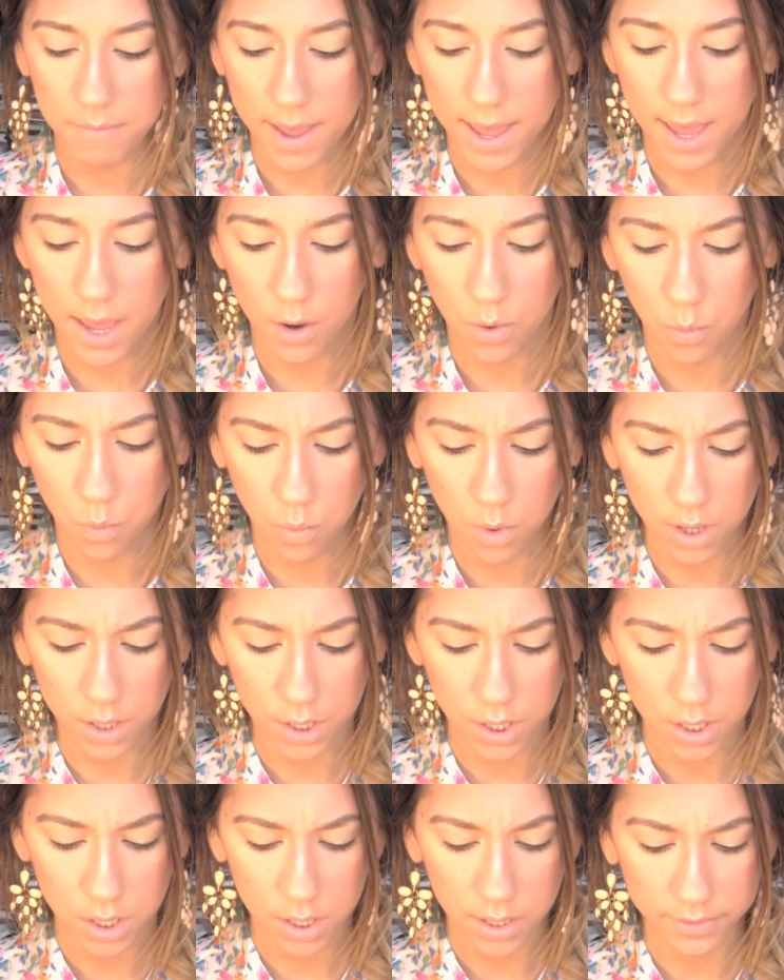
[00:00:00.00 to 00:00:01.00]
MAC
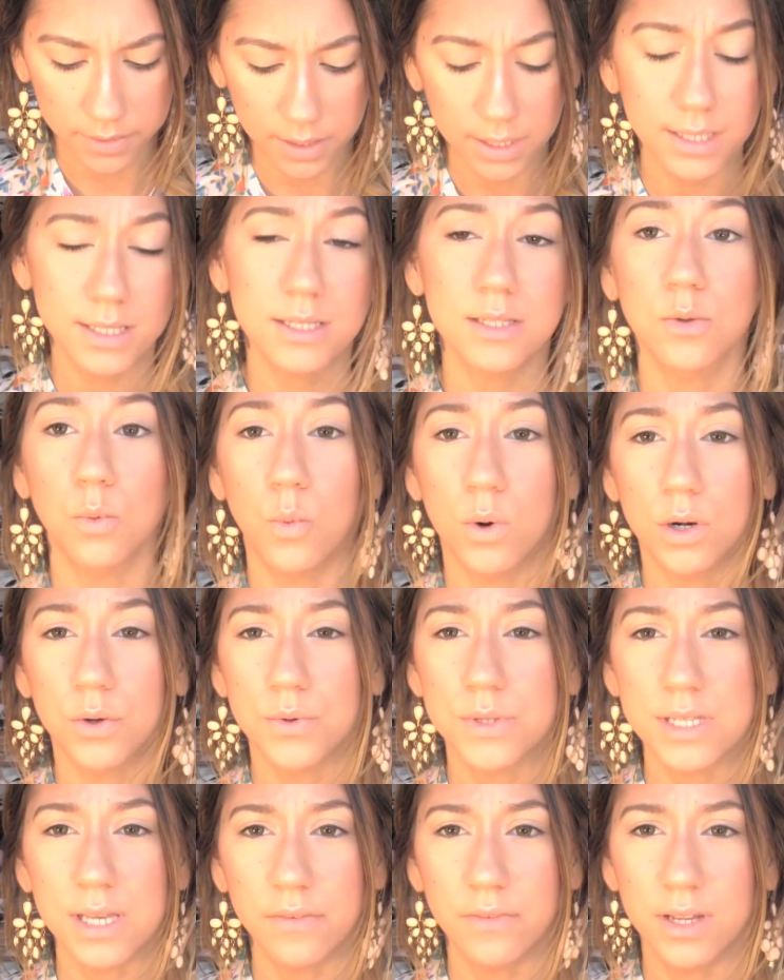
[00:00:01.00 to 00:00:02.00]
one, I think it's the
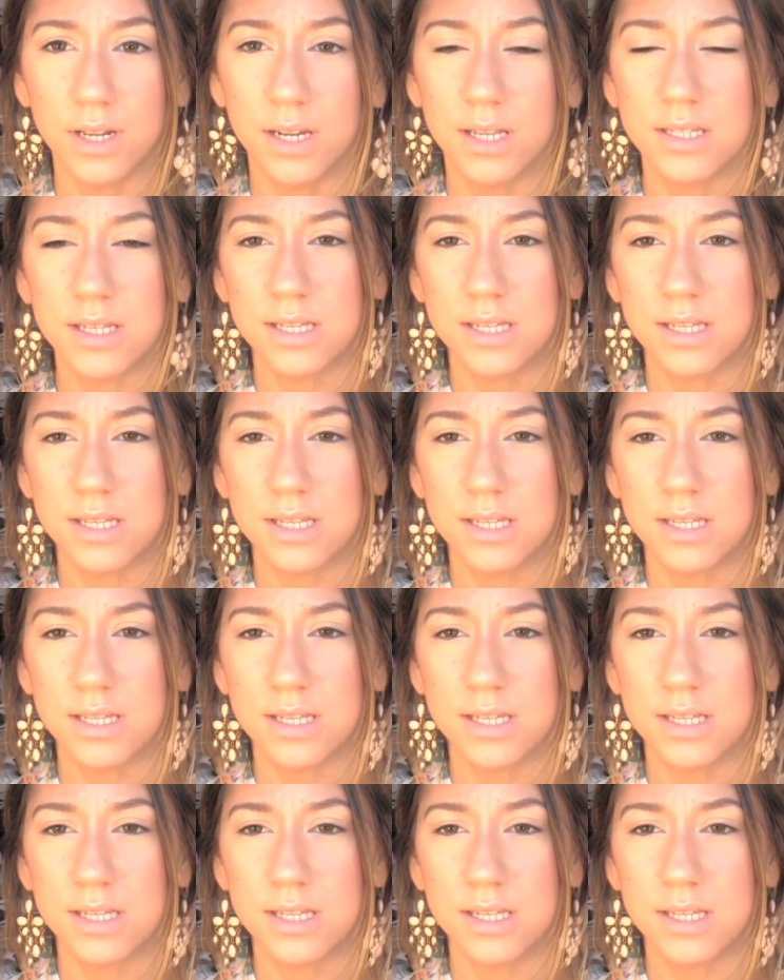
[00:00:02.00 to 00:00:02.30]
107.